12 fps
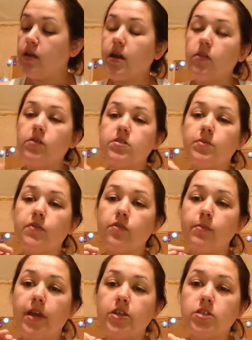Now there's some
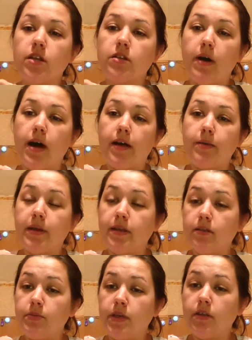information on the bottom. I
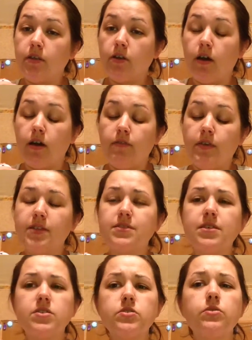did peel it off, and it
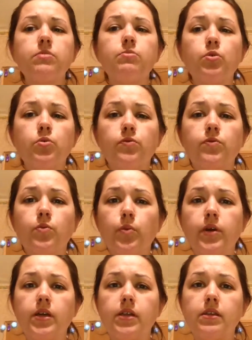says to remove
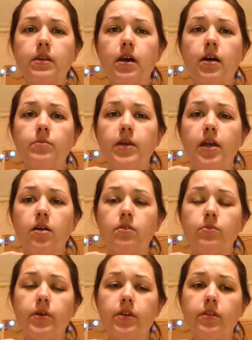with um, nail
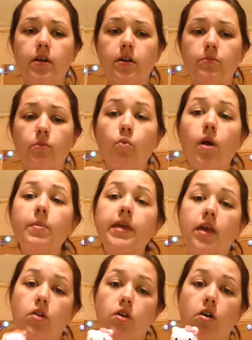with um,
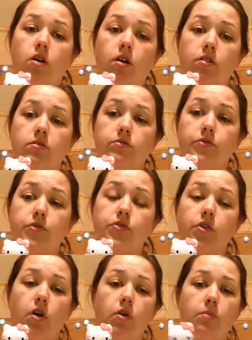rubbing alcohol.
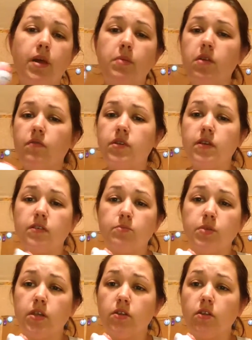So maybe if it doesn't
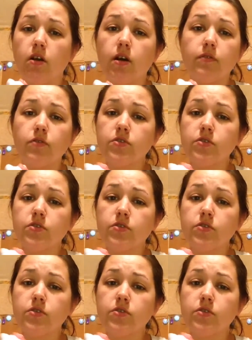peel off